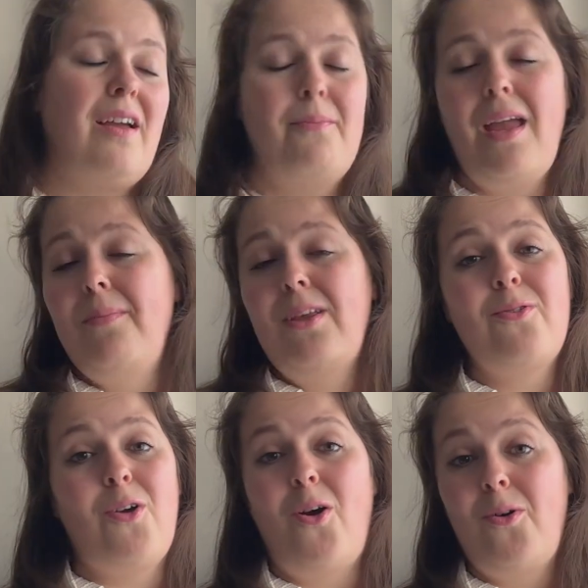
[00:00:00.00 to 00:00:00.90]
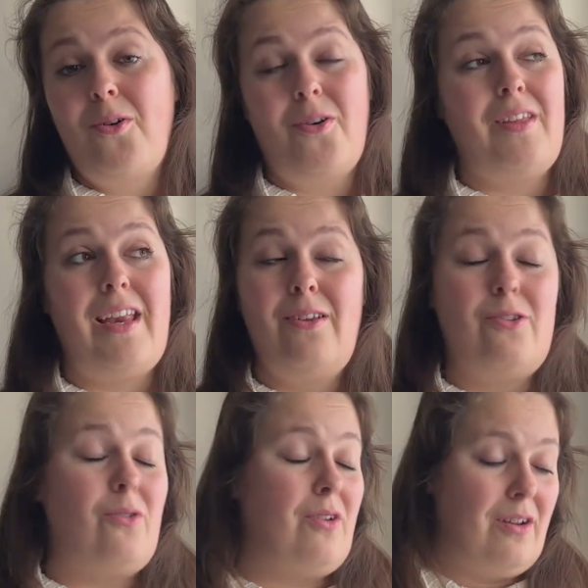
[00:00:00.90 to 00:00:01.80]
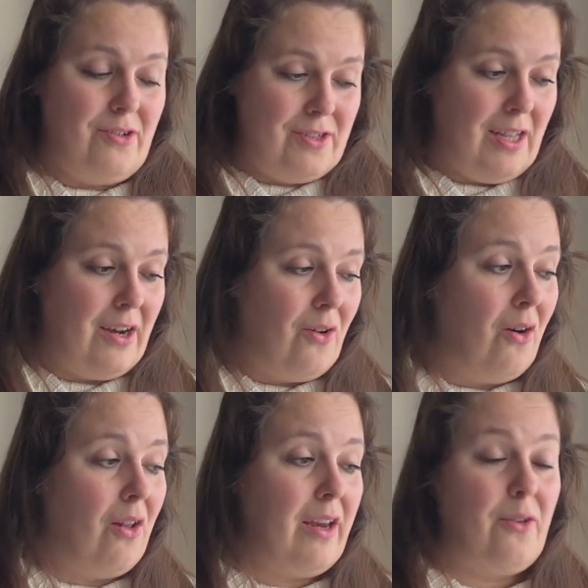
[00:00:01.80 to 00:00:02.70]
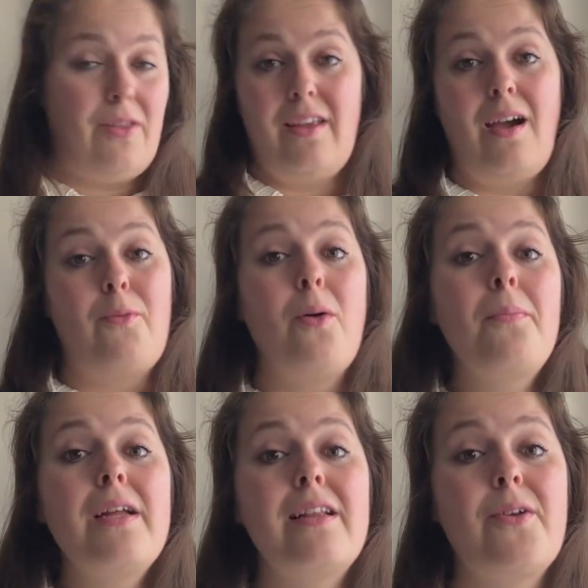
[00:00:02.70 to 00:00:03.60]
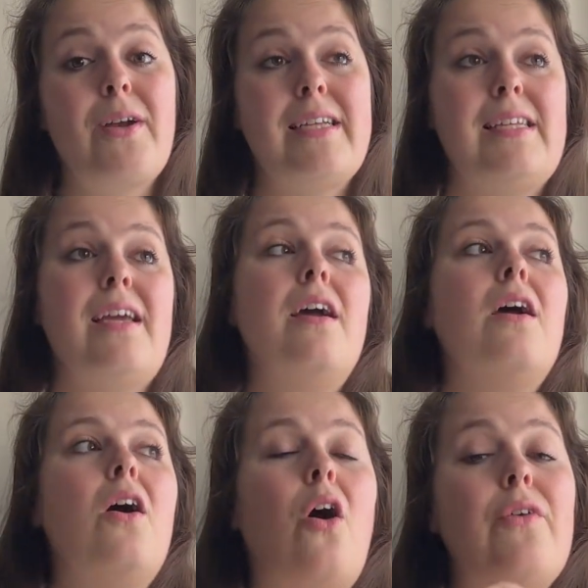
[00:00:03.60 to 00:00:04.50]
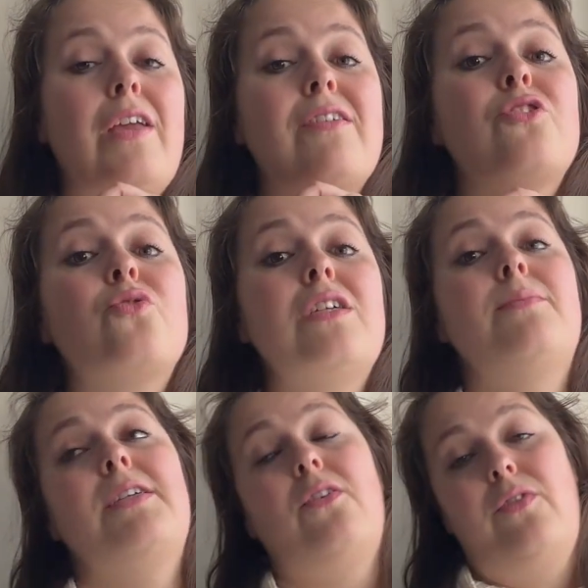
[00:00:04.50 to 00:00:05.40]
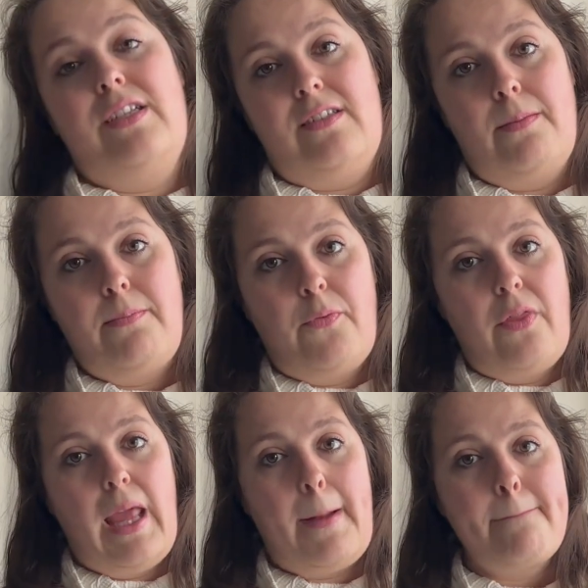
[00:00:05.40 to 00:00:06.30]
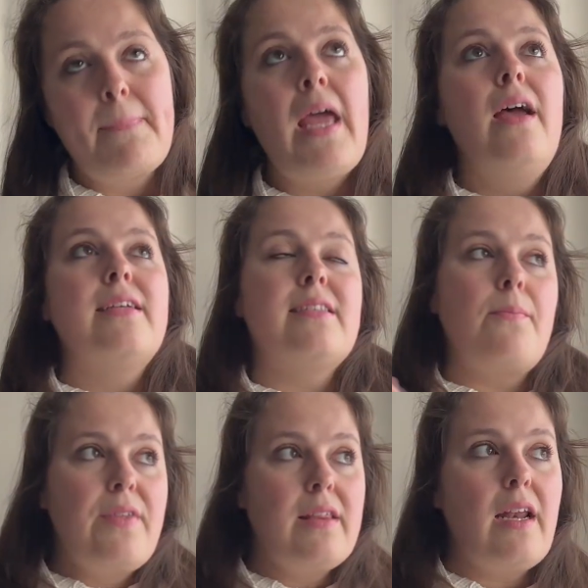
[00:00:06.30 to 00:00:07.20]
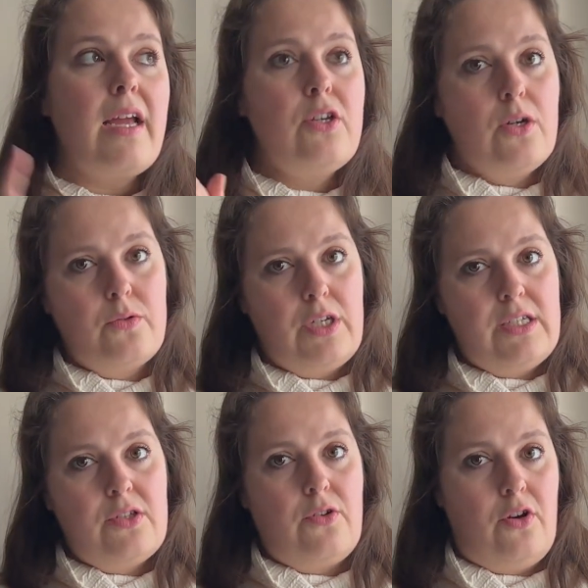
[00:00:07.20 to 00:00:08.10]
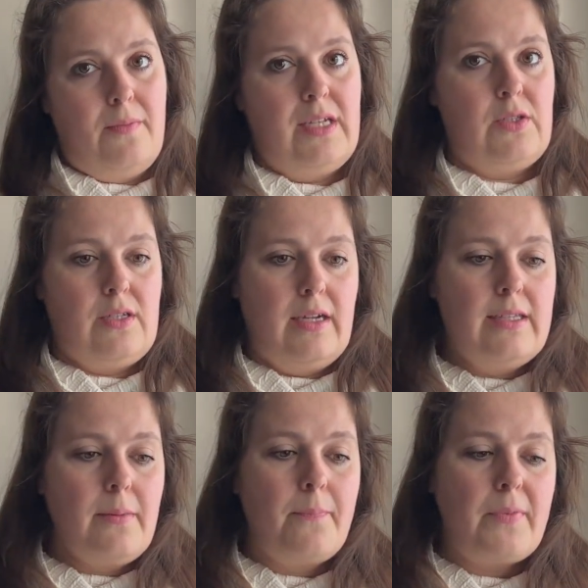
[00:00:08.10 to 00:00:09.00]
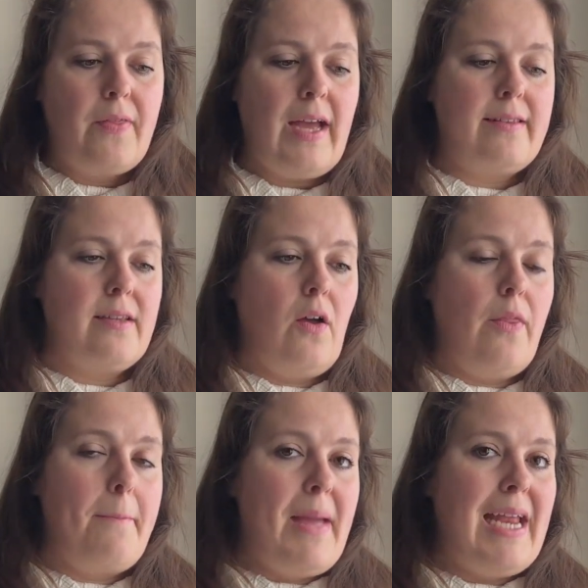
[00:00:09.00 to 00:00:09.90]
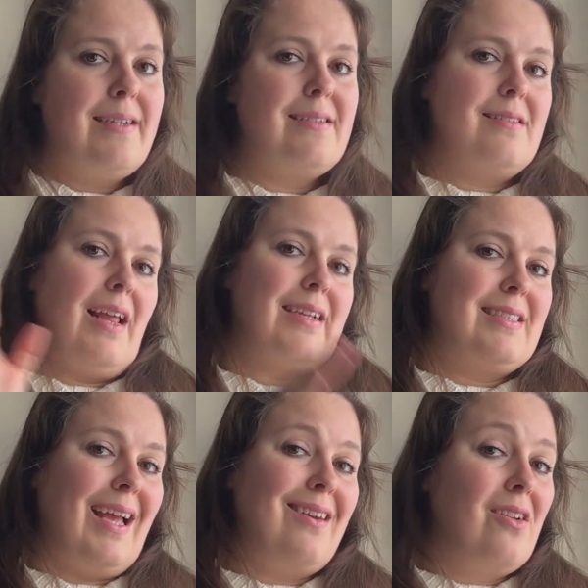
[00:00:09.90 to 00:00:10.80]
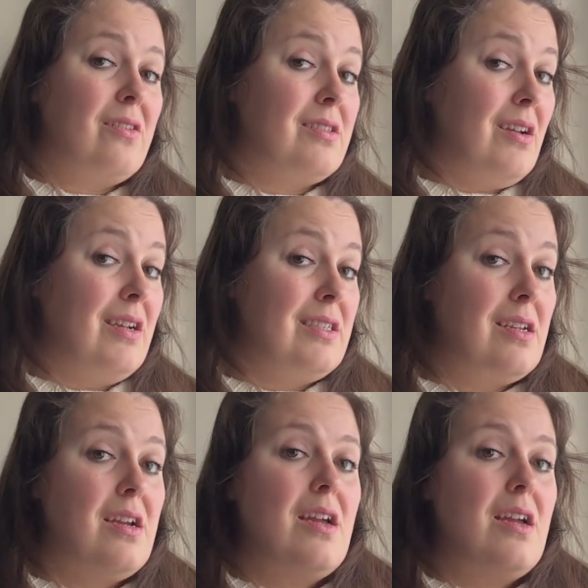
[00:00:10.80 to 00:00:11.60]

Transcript: maybe you know, or then you don't understand at all. And you think I'm completely crazy of even dreaming of this type of thing. Something that I noticed on Hermès site, that on the men's like sandal sized,